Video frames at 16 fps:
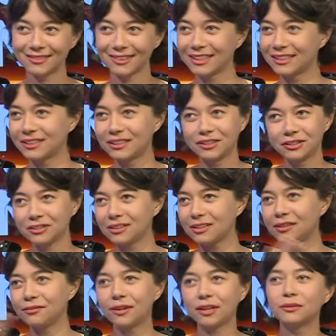It's
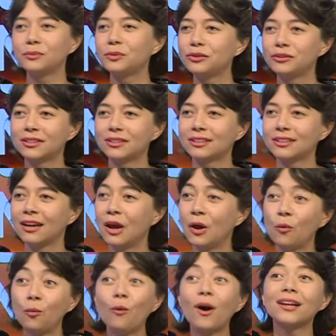totally what music,
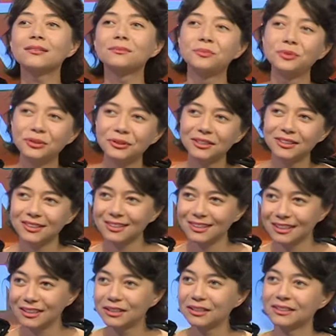what music
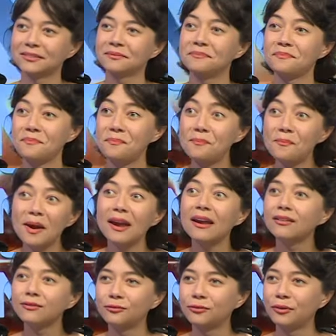is
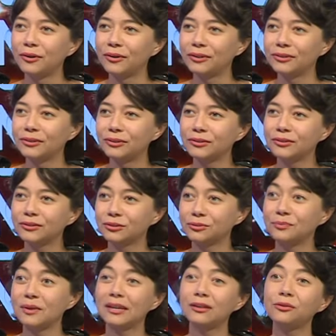made for, you know, to
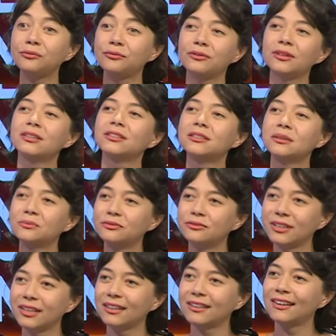make you feel
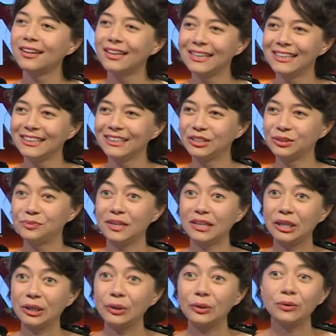something, to
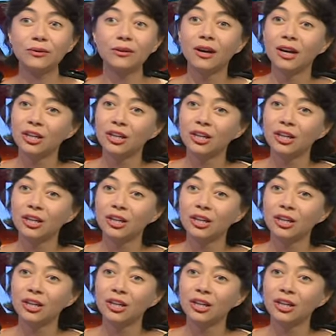make you